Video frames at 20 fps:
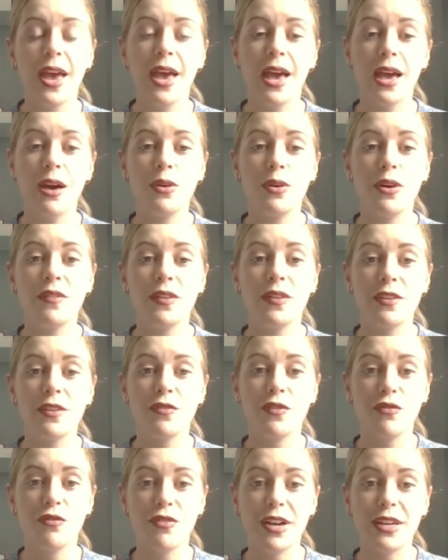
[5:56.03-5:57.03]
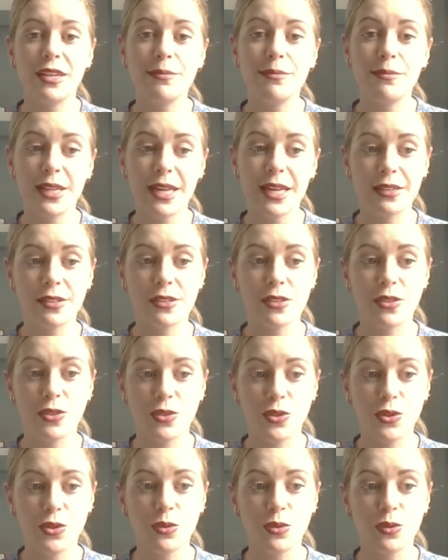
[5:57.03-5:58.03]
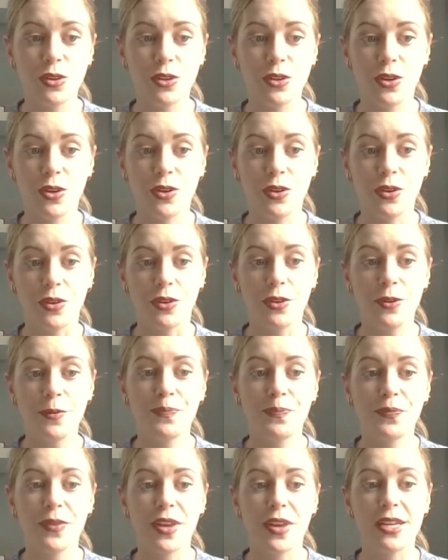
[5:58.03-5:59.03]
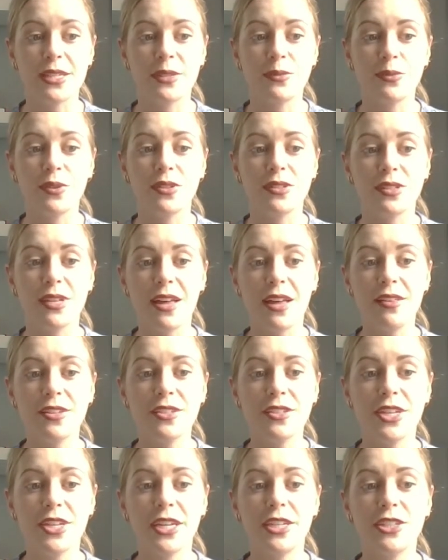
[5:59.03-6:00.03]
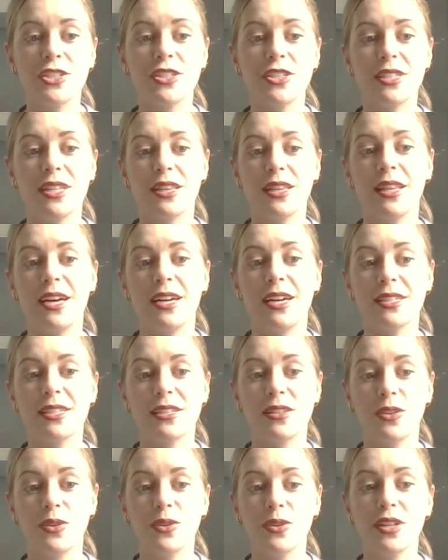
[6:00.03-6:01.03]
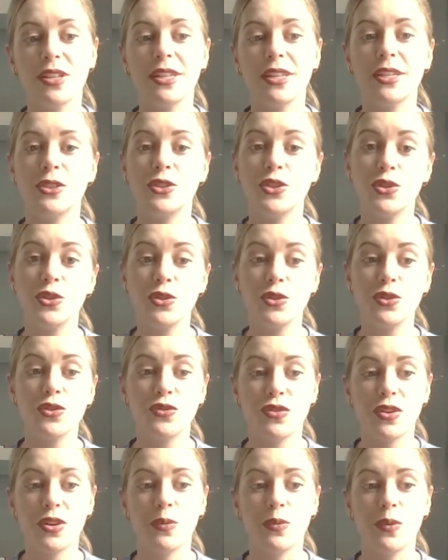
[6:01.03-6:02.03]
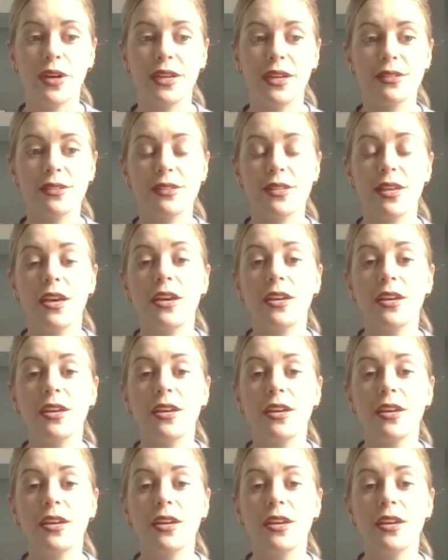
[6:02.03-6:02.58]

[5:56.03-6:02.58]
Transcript: However, if a red and black stool occur, as well as other changes that last longer than 2 to 3 weeks,